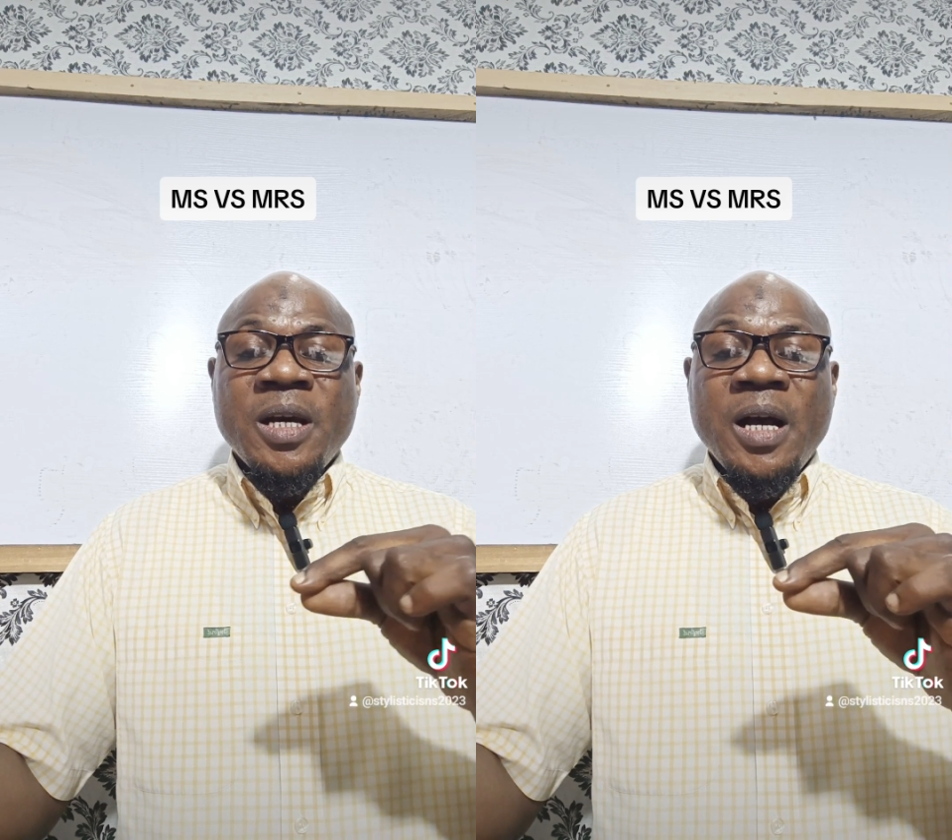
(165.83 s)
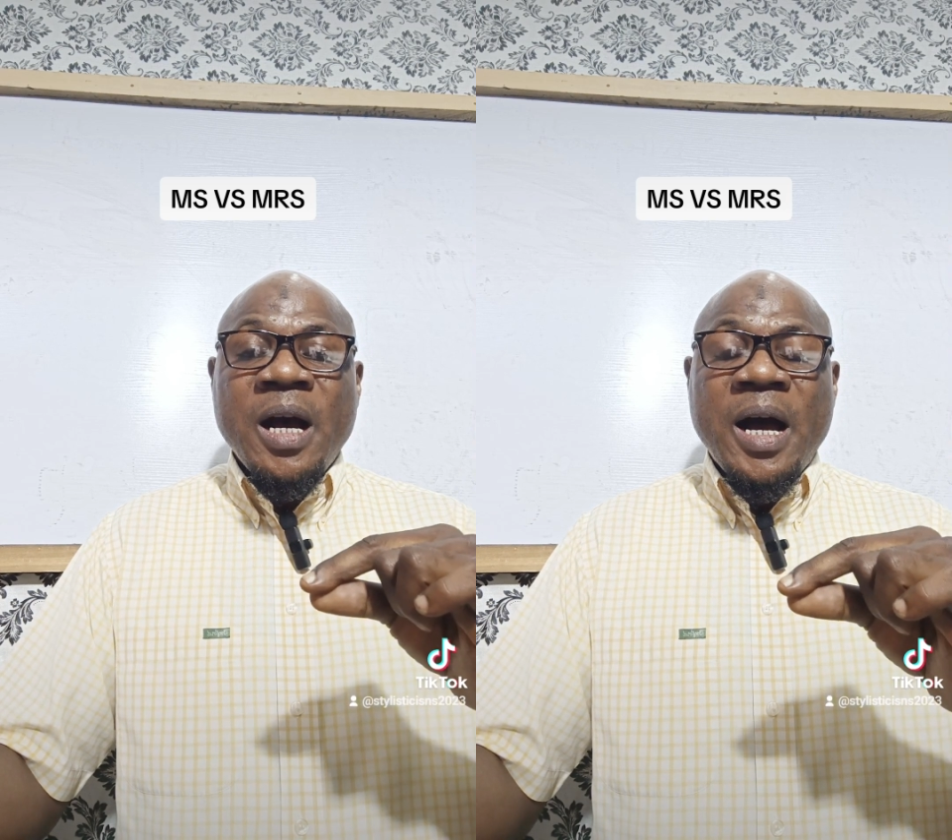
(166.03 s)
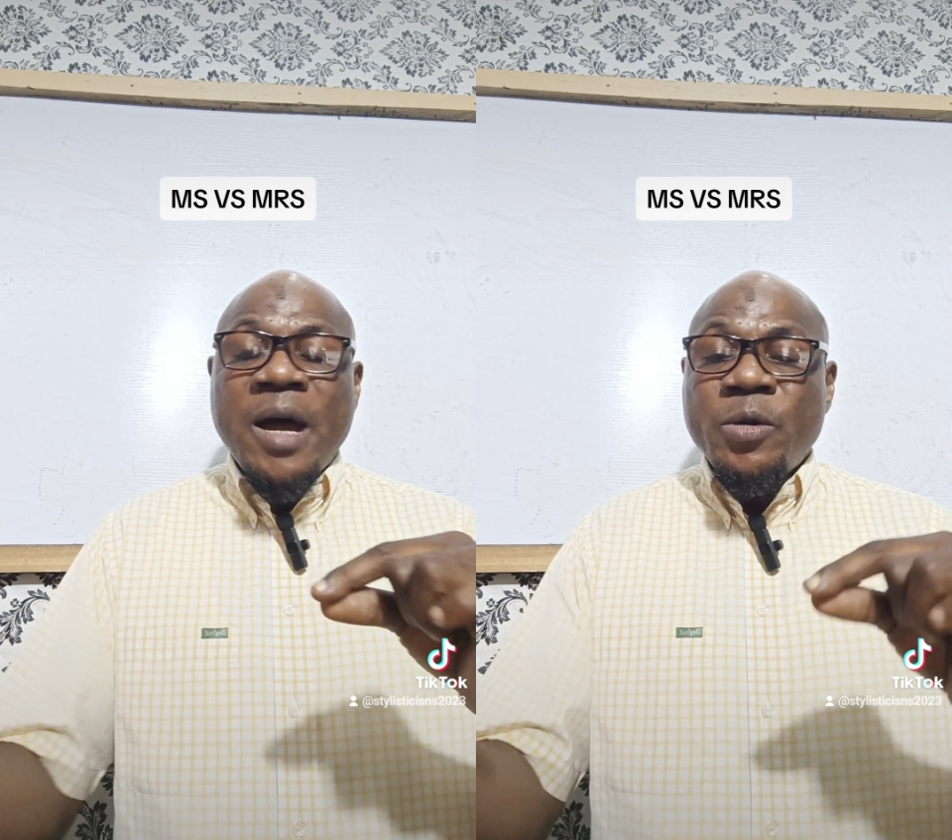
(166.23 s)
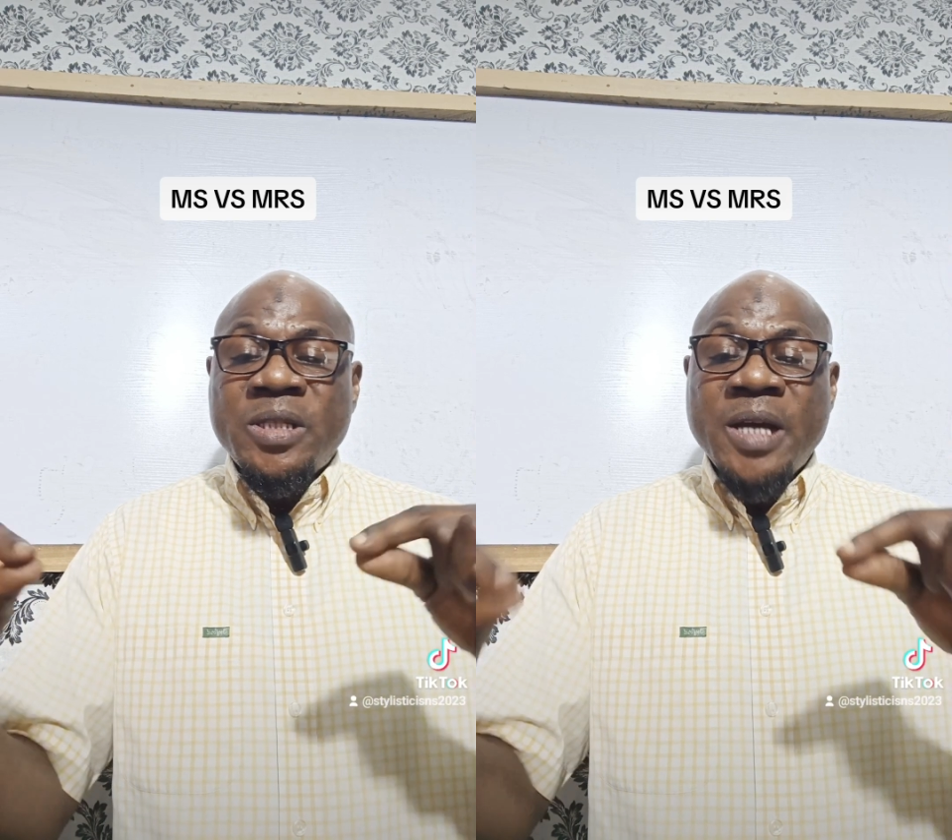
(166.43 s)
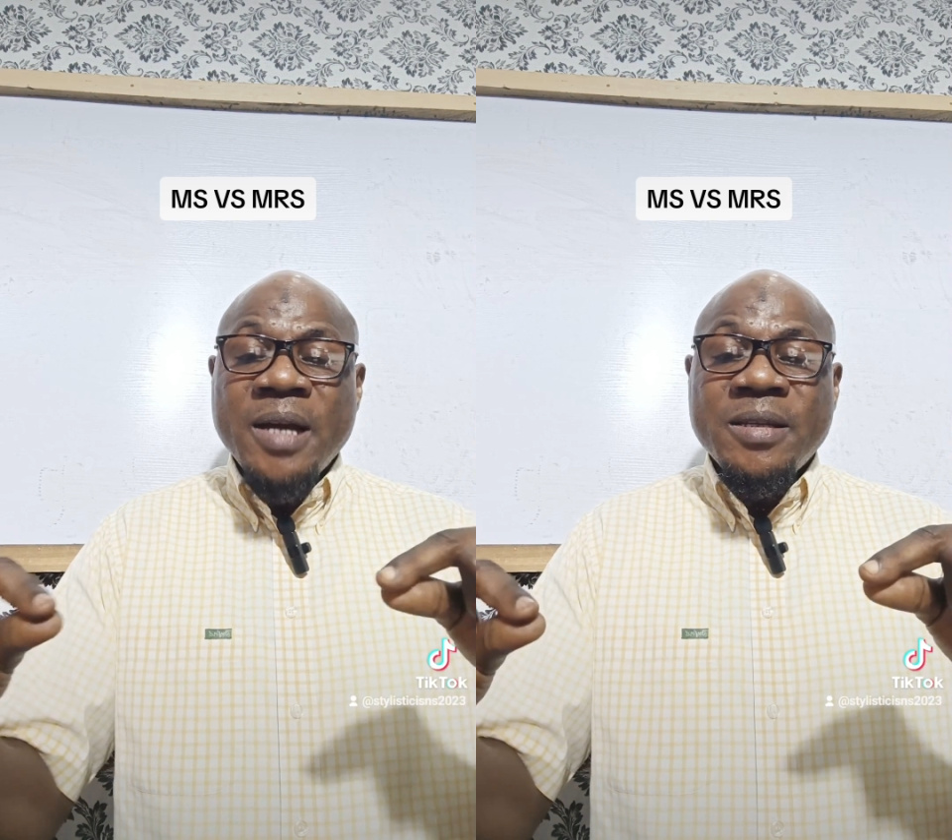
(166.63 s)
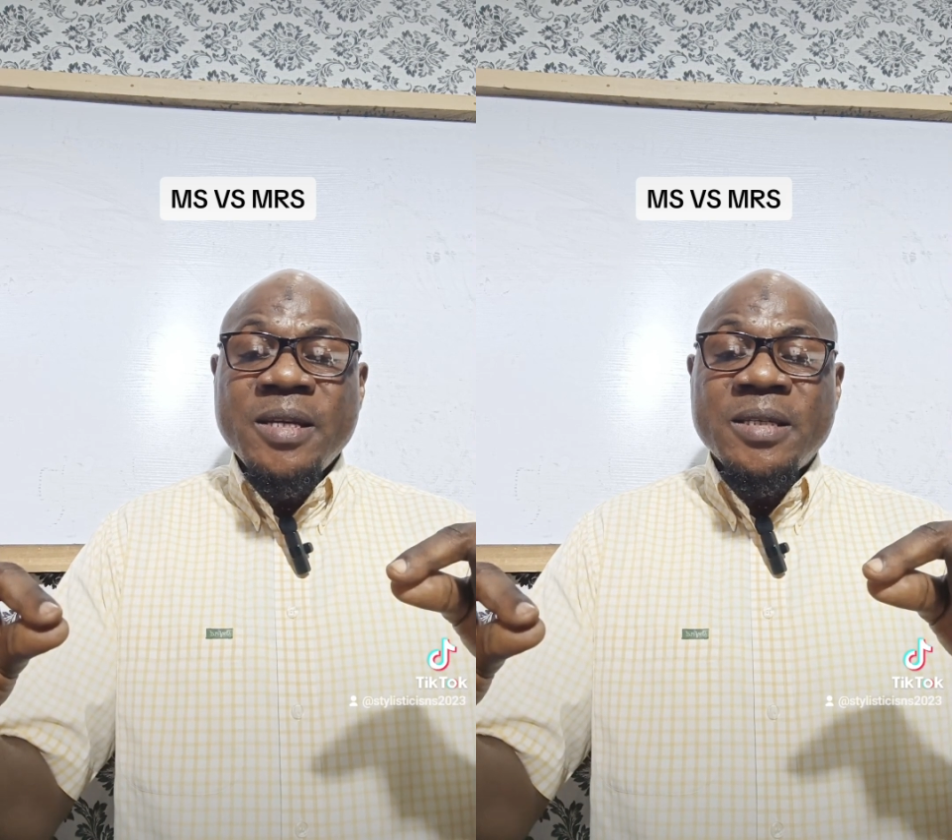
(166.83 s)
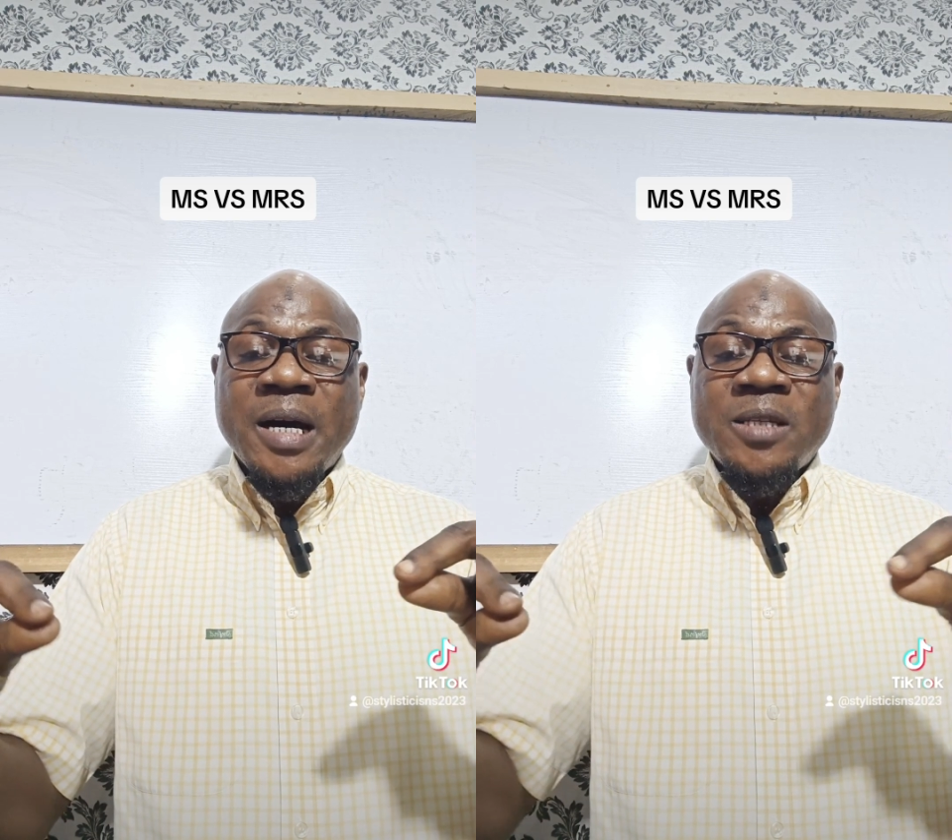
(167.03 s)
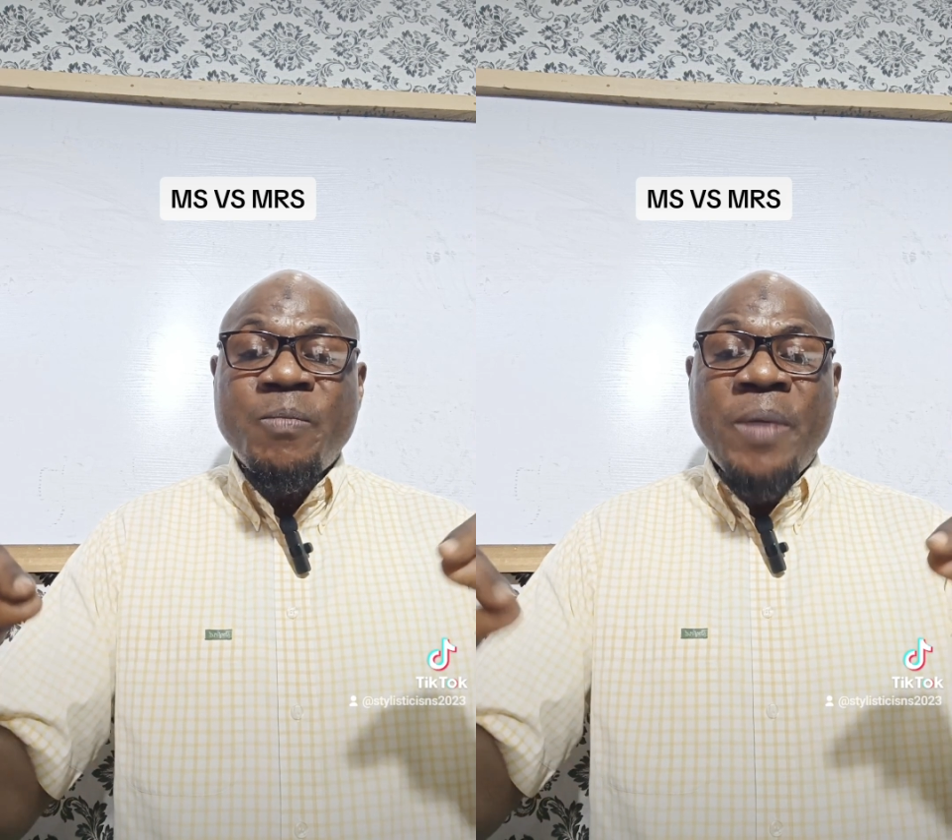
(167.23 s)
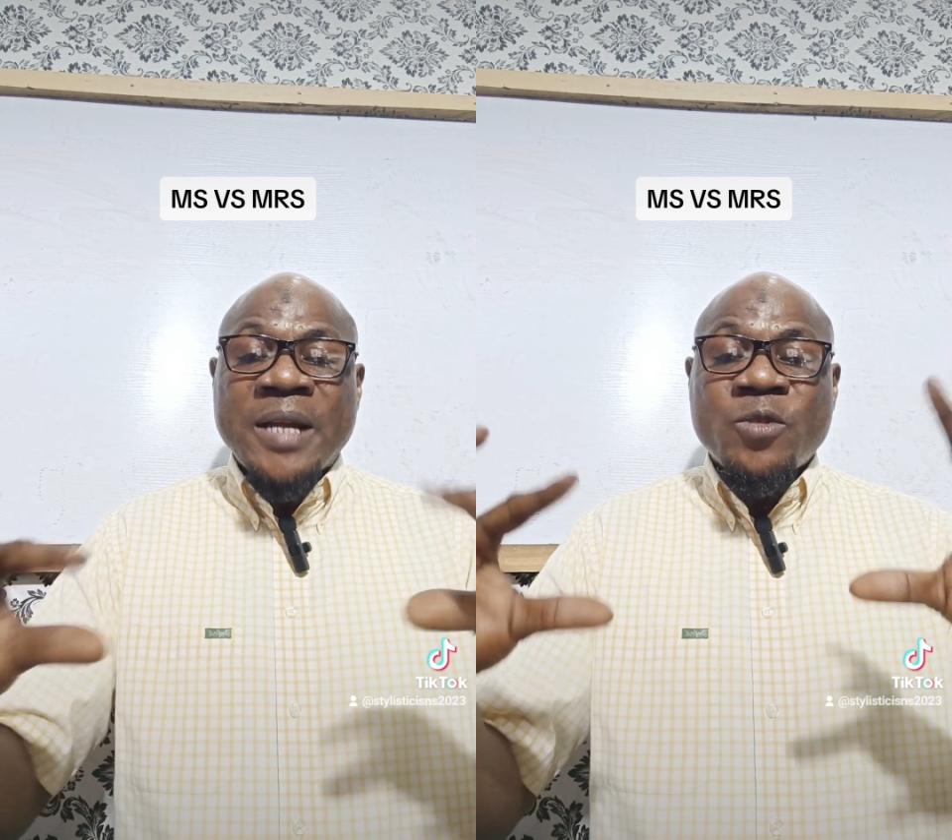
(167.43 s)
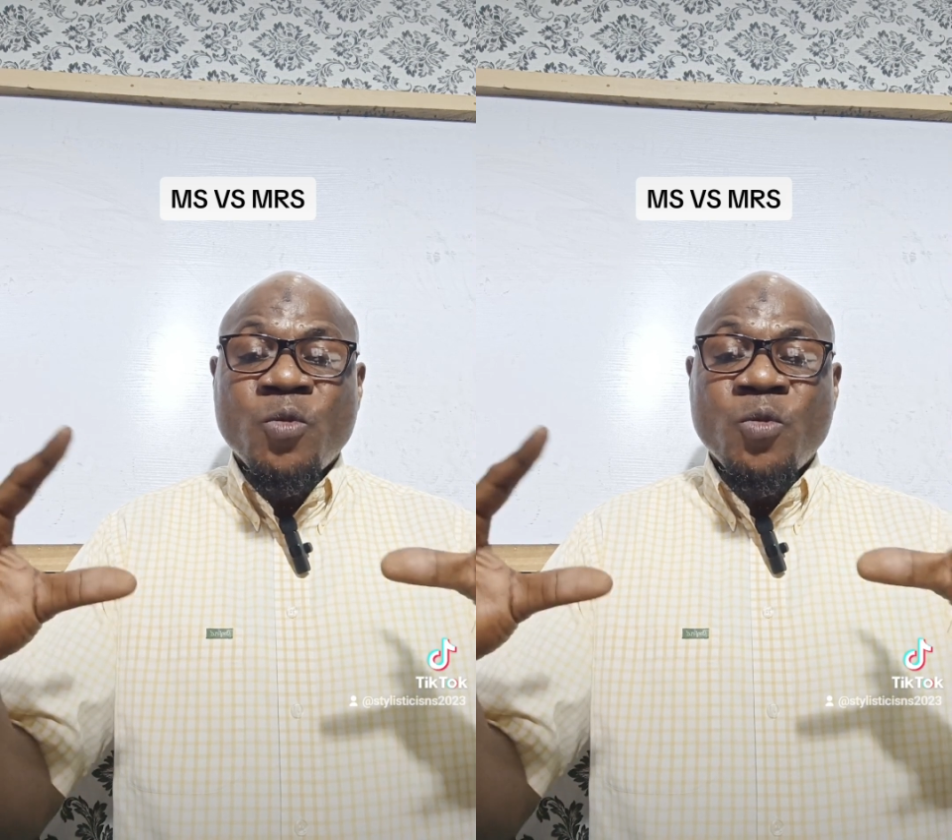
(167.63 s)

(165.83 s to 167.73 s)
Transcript: And I will tell this as part